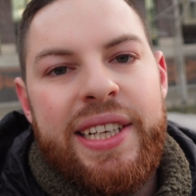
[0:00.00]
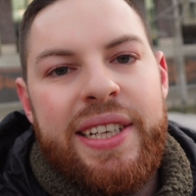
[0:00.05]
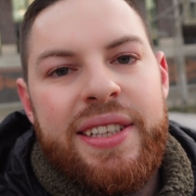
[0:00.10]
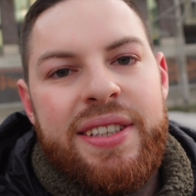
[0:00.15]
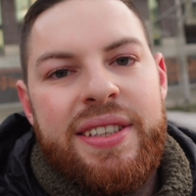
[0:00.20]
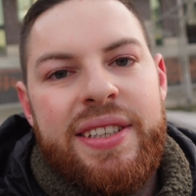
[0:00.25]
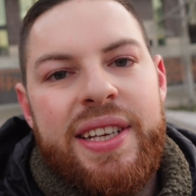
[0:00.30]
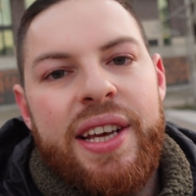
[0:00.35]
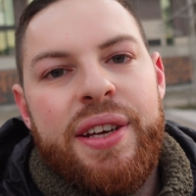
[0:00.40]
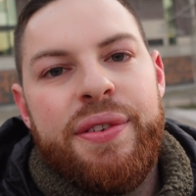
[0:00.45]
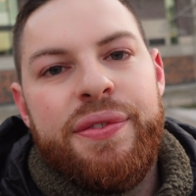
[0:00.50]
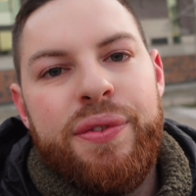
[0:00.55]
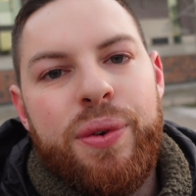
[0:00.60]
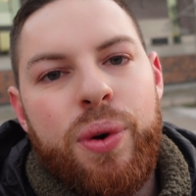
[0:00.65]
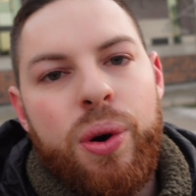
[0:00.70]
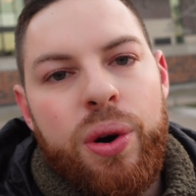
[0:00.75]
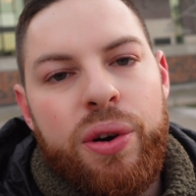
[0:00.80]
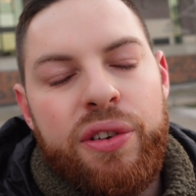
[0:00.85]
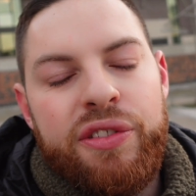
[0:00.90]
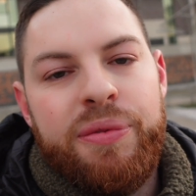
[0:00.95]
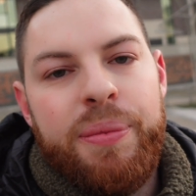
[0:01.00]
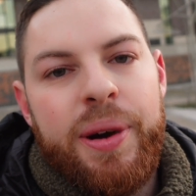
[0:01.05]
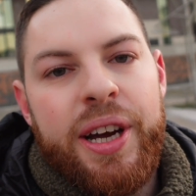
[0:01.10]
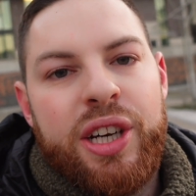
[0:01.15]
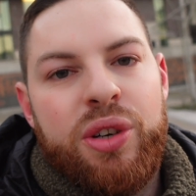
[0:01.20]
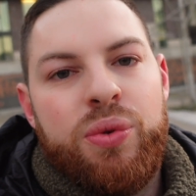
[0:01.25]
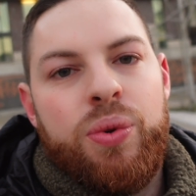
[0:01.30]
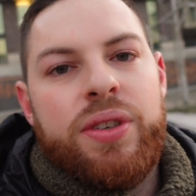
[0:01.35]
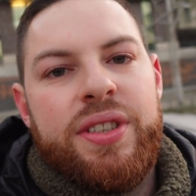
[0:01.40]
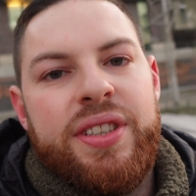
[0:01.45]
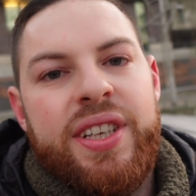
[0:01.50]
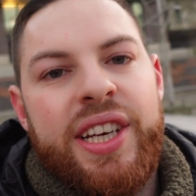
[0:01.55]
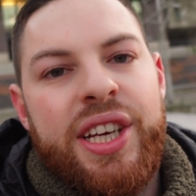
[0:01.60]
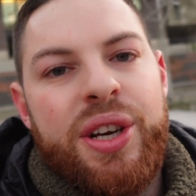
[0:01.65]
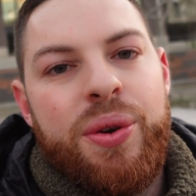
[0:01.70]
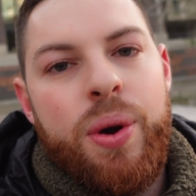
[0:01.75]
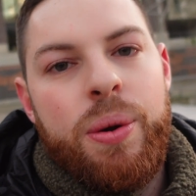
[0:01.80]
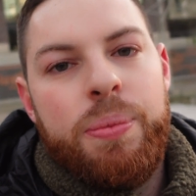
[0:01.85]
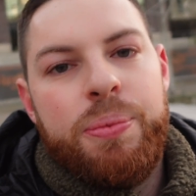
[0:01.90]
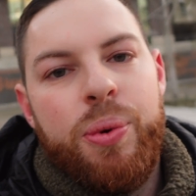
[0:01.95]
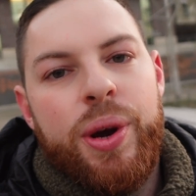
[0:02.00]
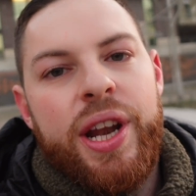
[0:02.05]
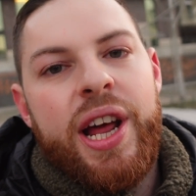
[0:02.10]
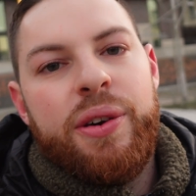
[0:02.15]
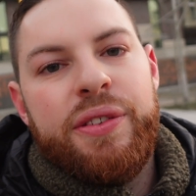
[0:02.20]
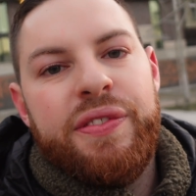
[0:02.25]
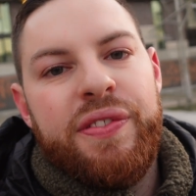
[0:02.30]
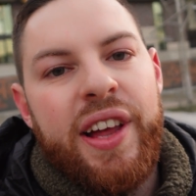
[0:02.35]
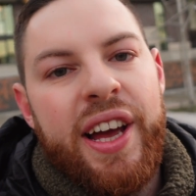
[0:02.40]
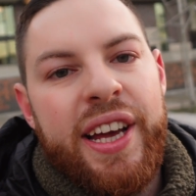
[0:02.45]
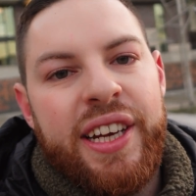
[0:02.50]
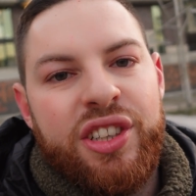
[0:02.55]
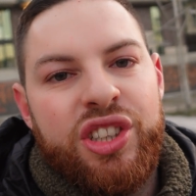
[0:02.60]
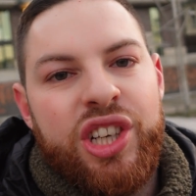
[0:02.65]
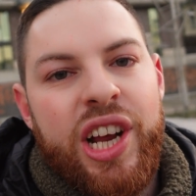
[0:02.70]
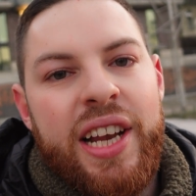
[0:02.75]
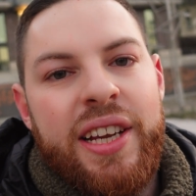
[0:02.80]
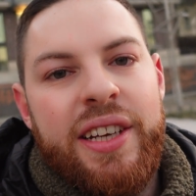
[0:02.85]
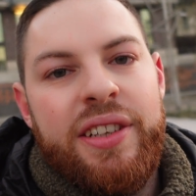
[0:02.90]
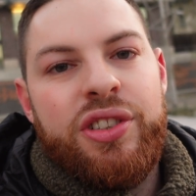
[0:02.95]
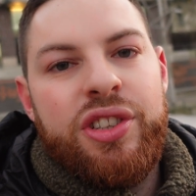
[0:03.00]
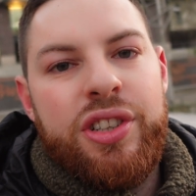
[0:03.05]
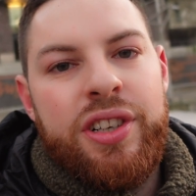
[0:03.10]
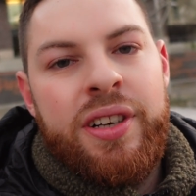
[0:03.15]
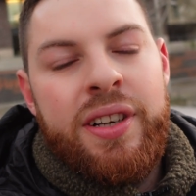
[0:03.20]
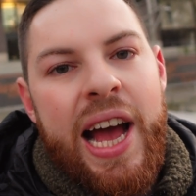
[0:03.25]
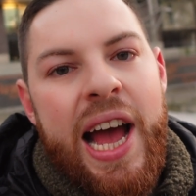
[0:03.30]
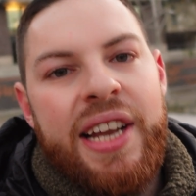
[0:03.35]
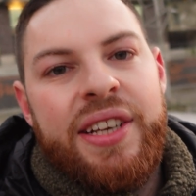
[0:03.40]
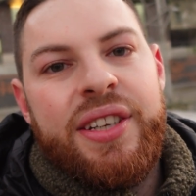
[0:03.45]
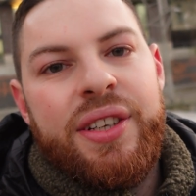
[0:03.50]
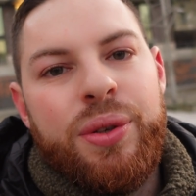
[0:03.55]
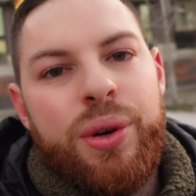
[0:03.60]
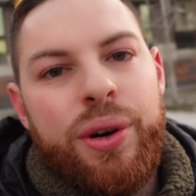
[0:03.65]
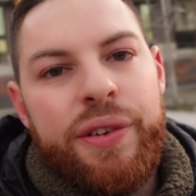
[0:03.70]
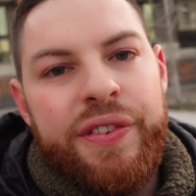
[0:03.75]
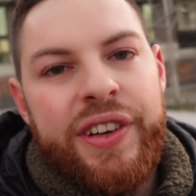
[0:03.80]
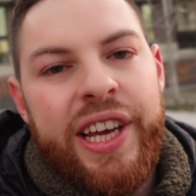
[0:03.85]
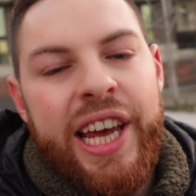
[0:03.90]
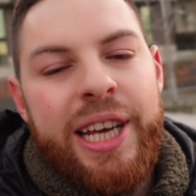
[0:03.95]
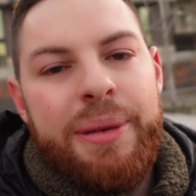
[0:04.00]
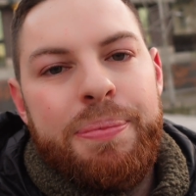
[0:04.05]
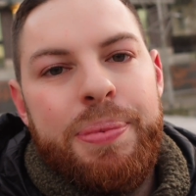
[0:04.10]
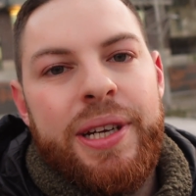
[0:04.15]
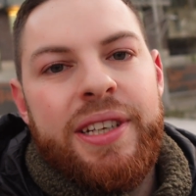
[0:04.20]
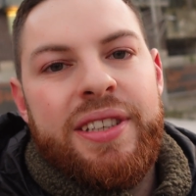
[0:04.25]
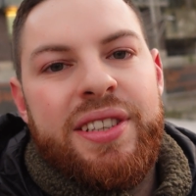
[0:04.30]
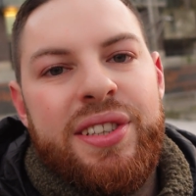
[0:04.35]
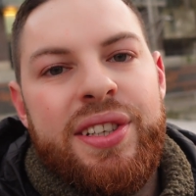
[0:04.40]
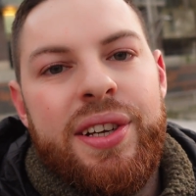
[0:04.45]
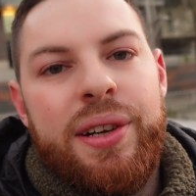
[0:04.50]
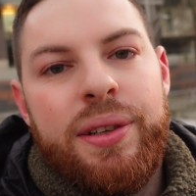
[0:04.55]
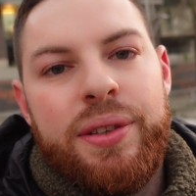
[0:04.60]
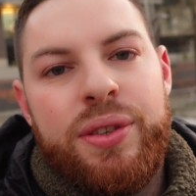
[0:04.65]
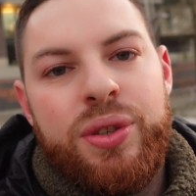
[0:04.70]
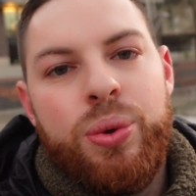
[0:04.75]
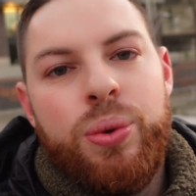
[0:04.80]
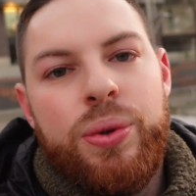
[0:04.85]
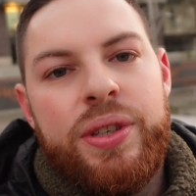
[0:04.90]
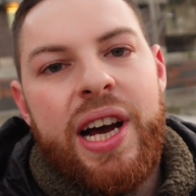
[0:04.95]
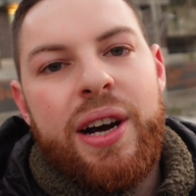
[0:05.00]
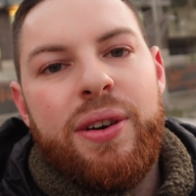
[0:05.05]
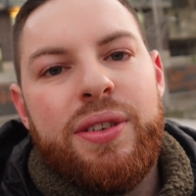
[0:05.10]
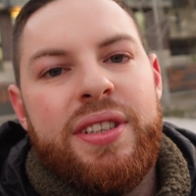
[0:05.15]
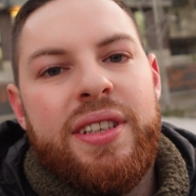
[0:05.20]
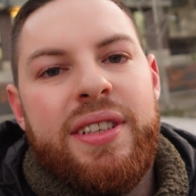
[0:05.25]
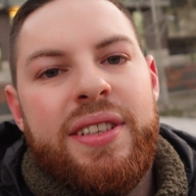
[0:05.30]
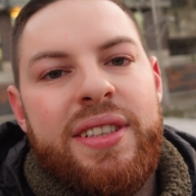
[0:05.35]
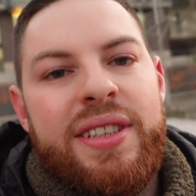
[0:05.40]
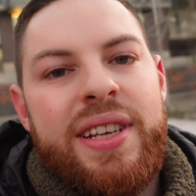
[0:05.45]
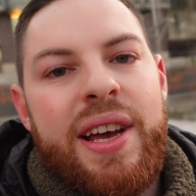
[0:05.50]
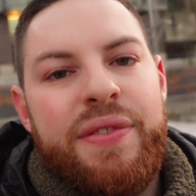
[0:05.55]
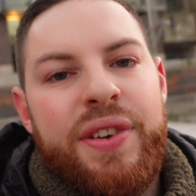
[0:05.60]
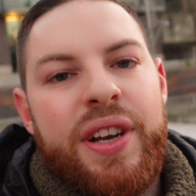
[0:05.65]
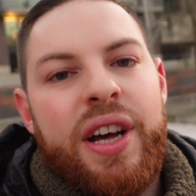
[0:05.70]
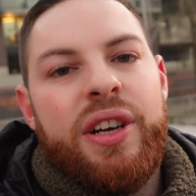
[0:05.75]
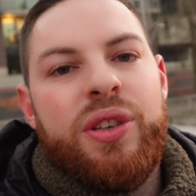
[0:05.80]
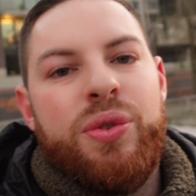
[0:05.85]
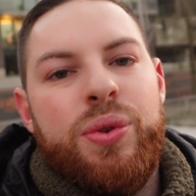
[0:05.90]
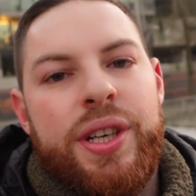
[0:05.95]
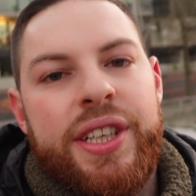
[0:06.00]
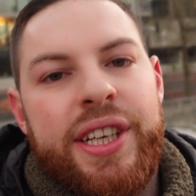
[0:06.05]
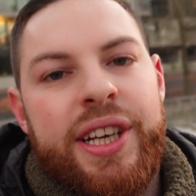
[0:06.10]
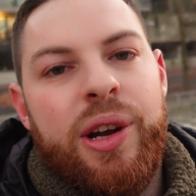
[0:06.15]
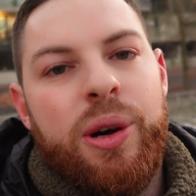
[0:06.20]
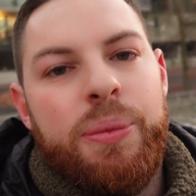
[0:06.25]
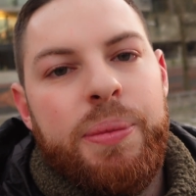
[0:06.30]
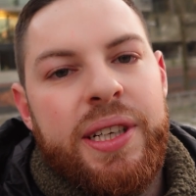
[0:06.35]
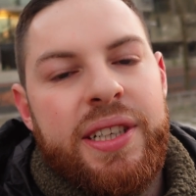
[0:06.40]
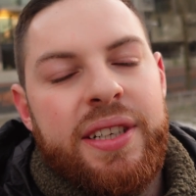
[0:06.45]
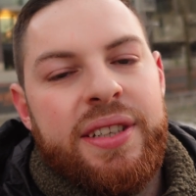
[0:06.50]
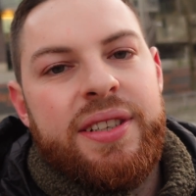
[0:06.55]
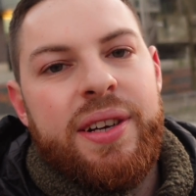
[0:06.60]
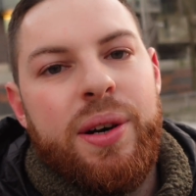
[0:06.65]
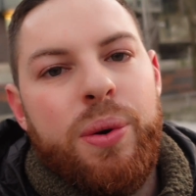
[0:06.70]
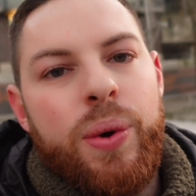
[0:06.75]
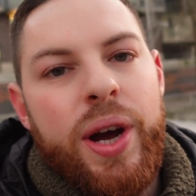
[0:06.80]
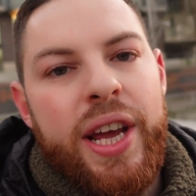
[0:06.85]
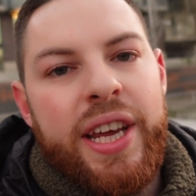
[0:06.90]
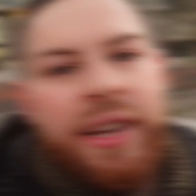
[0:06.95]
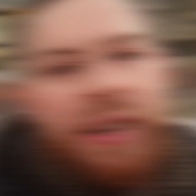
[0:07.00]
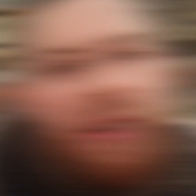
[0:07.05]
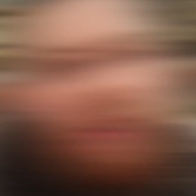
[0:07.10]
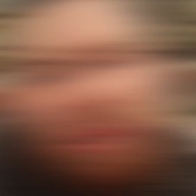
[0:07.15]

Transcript: is day 4 of my Crossing Europe Without Flying challenge, and the North Cape is still 2,700 kilometers away.